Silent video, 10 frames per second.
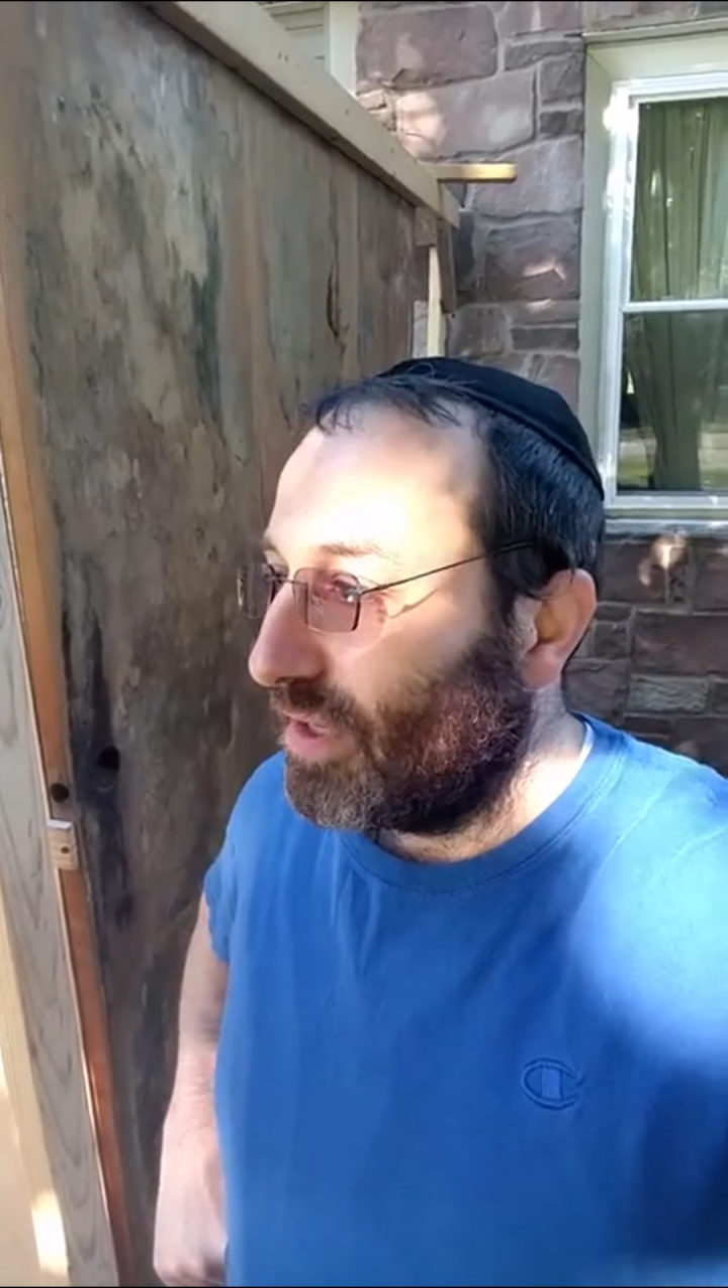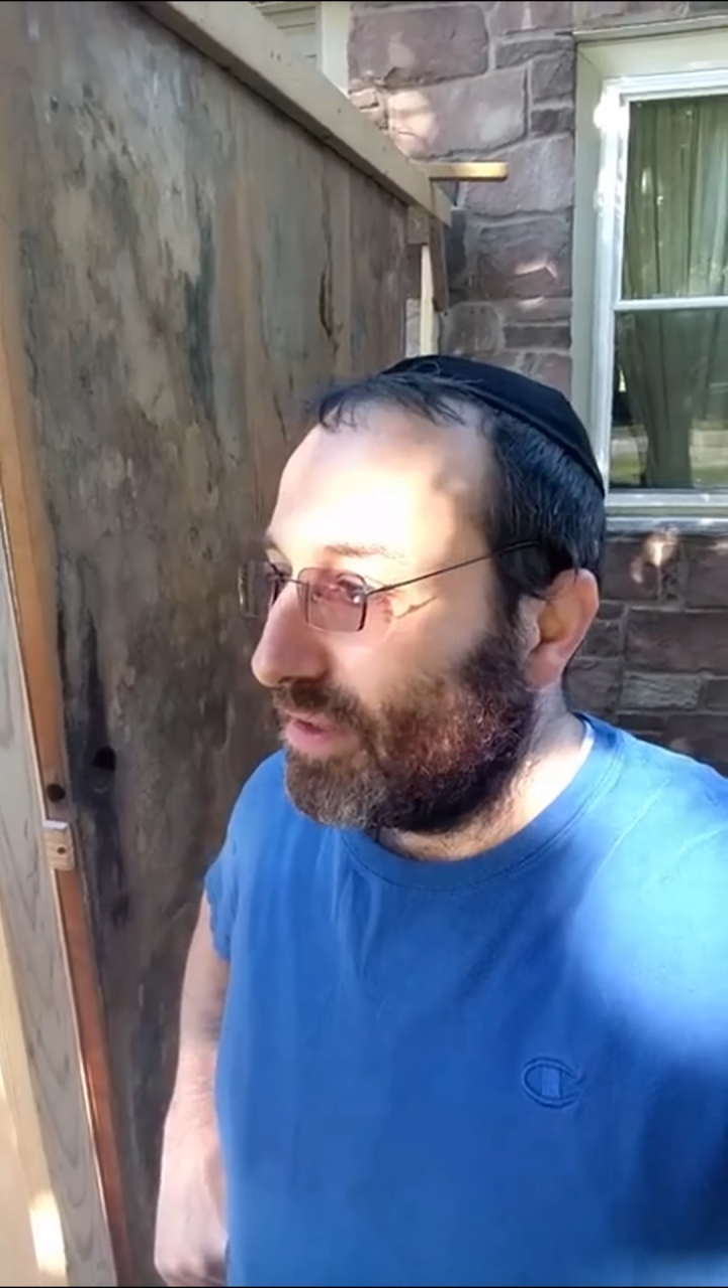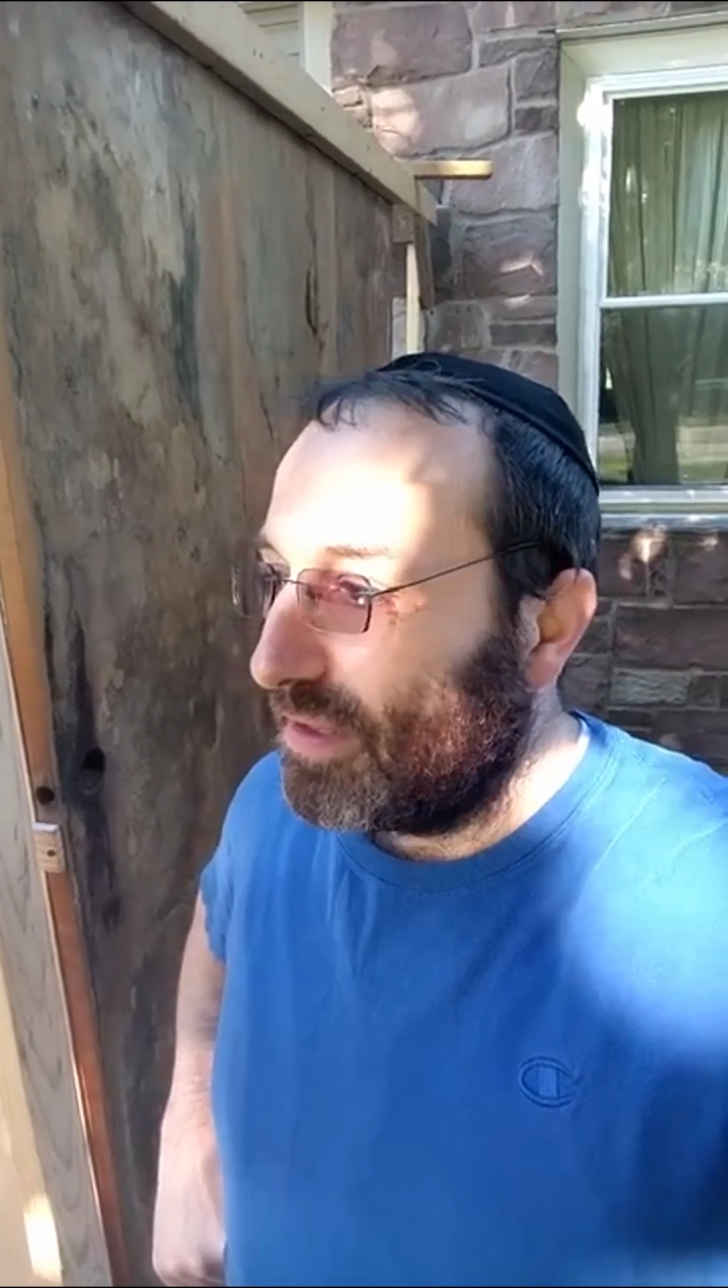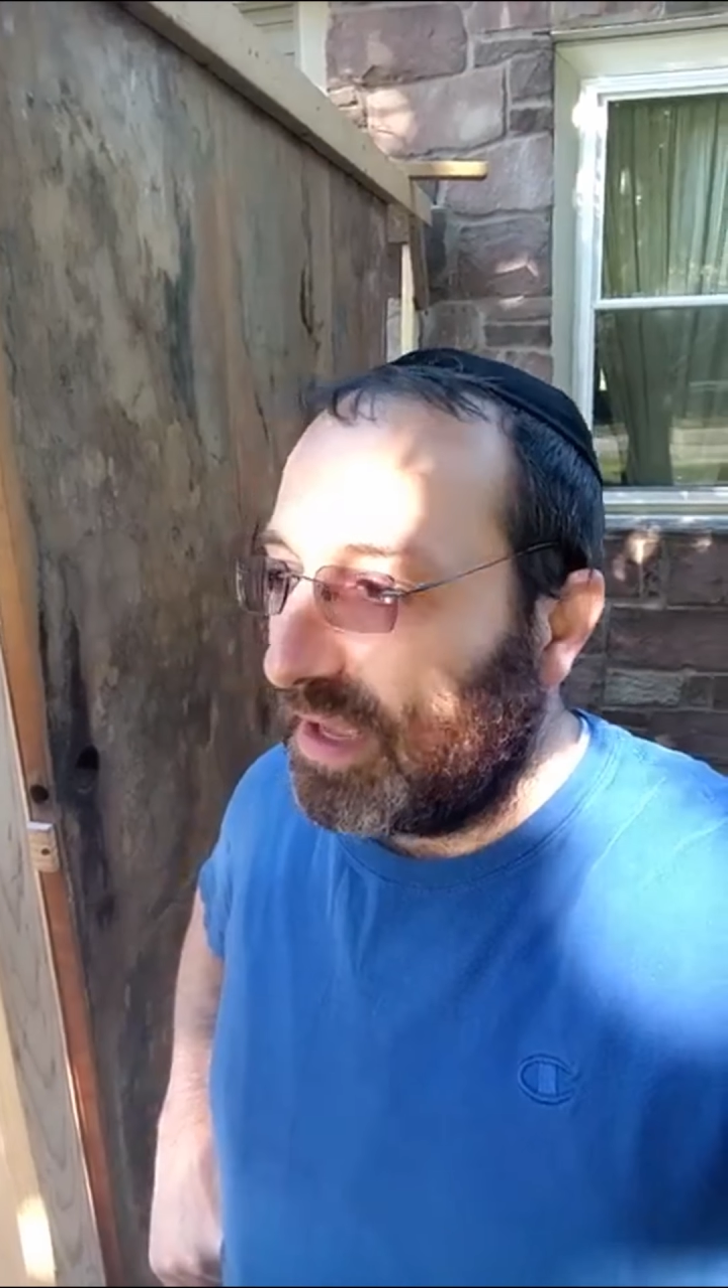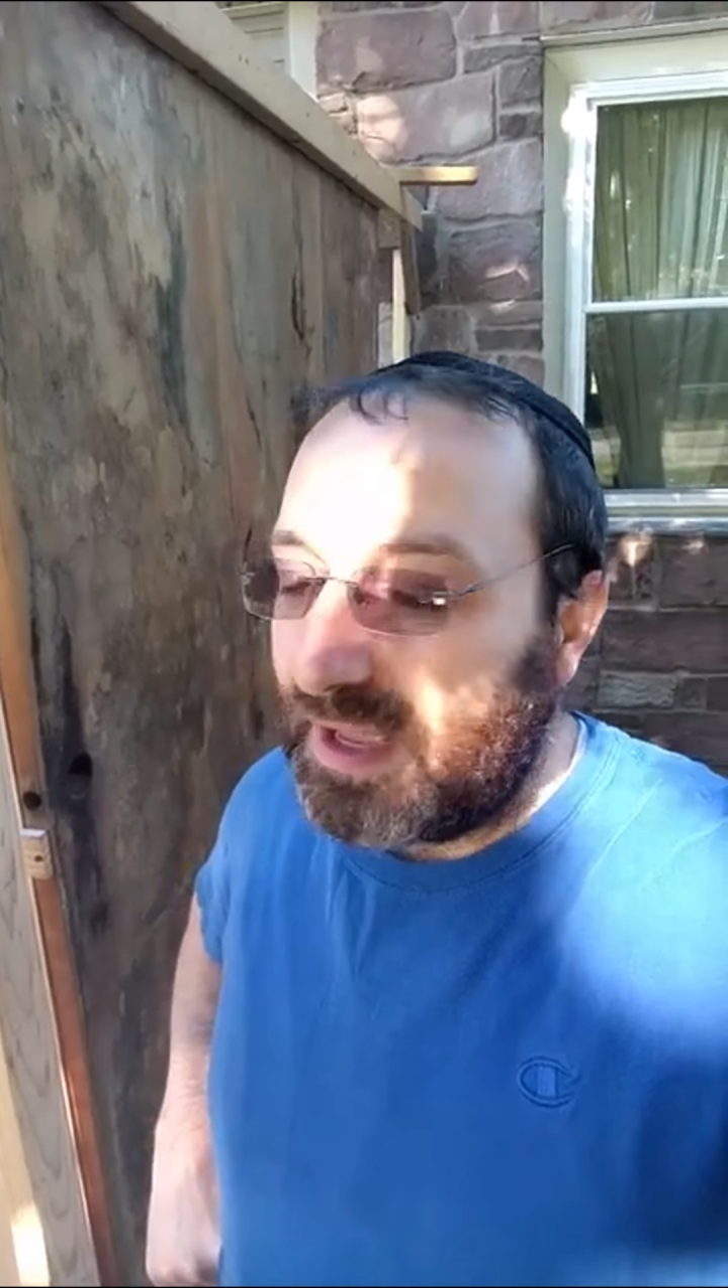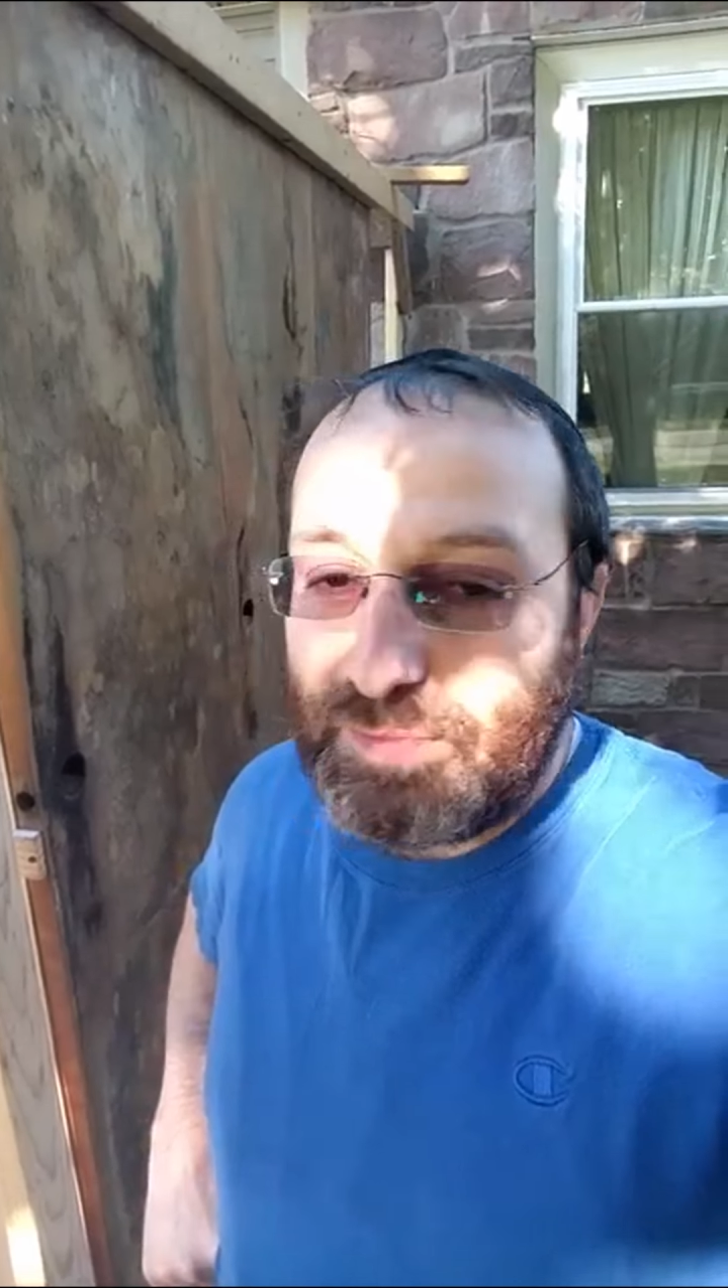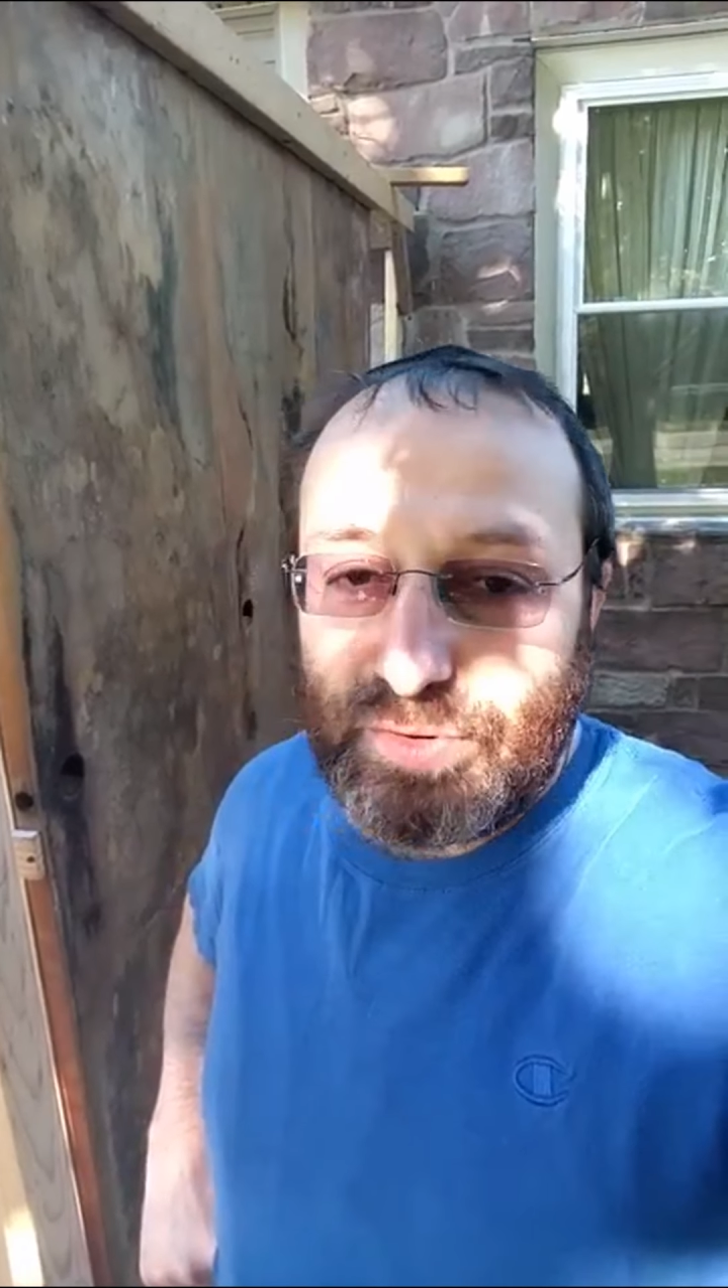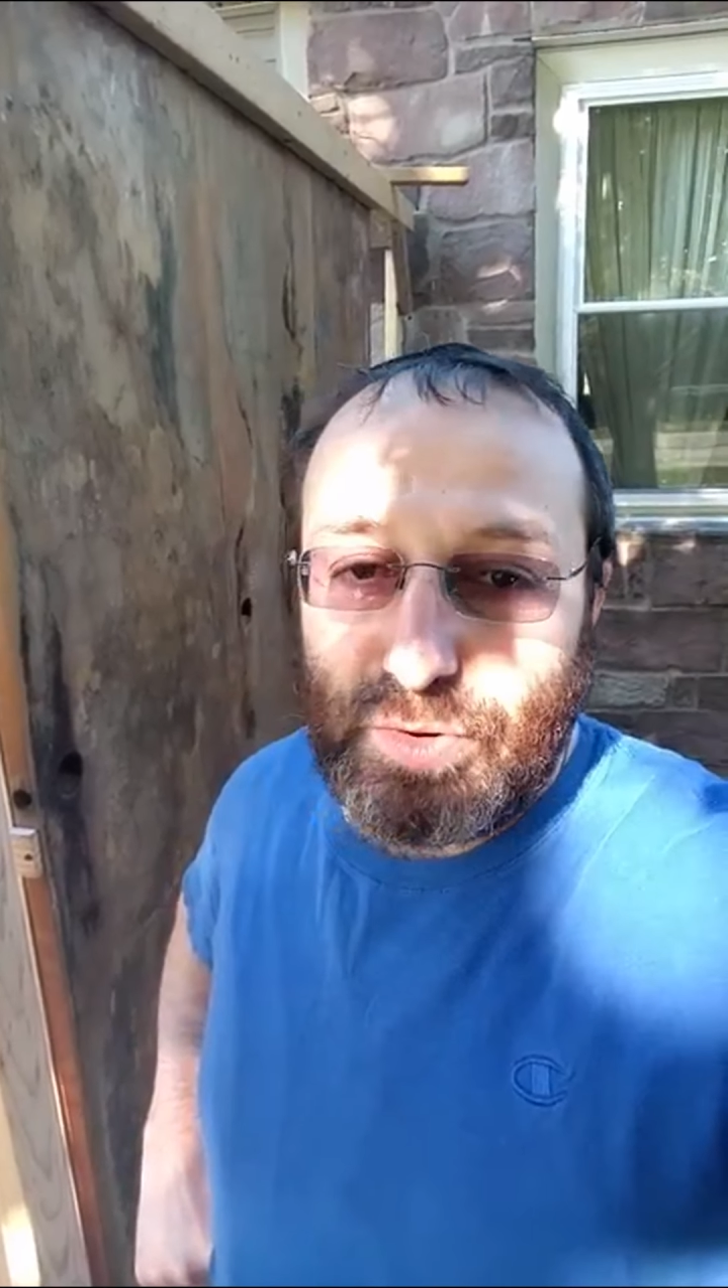that the Hebrew